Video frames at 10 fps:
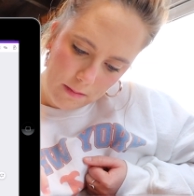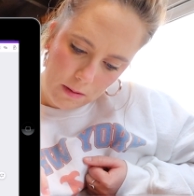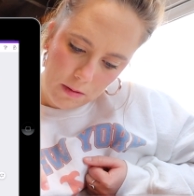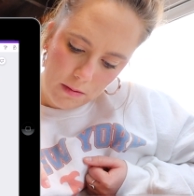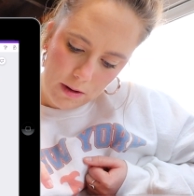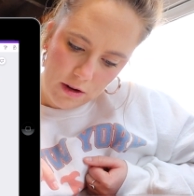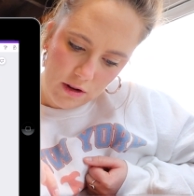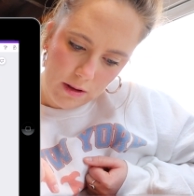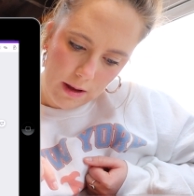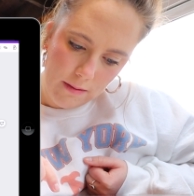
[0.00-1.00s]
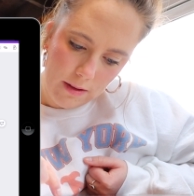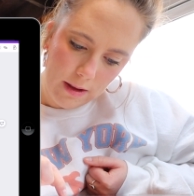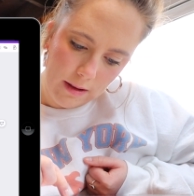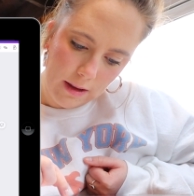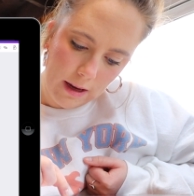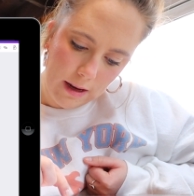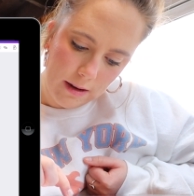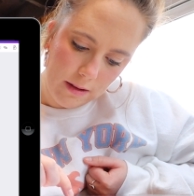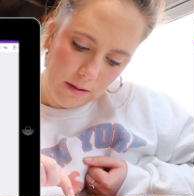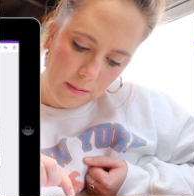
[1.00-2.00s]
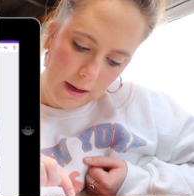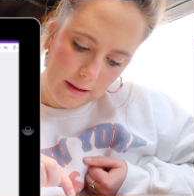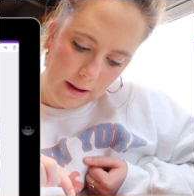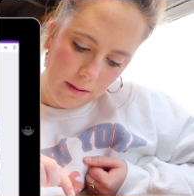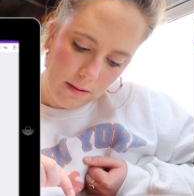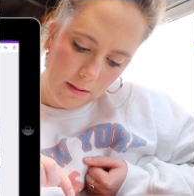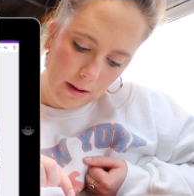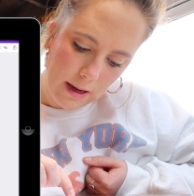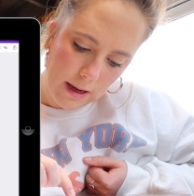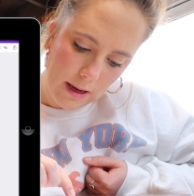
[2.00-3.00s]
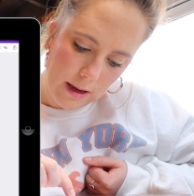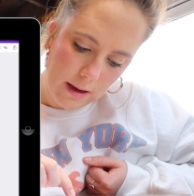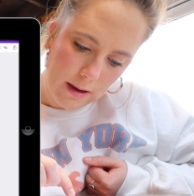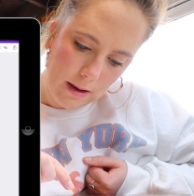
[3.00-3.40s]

I want to make sure that everything's like kind of spaced out okay.